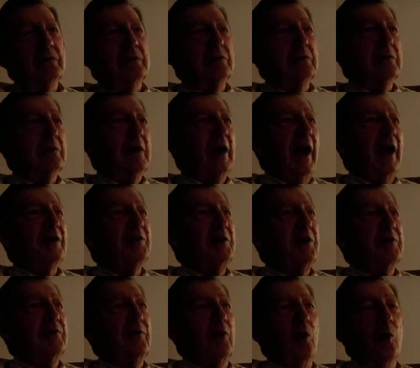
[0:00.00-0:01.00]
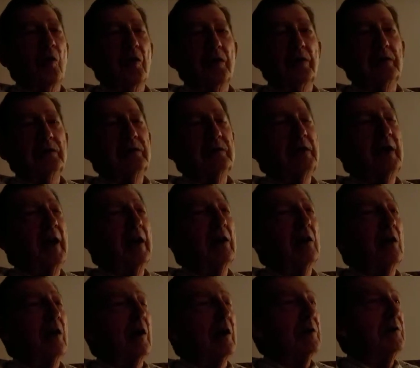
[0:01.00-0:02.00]
the guys at Ford get
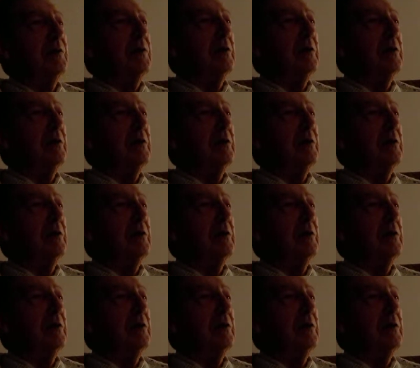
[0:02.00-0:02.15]
lost.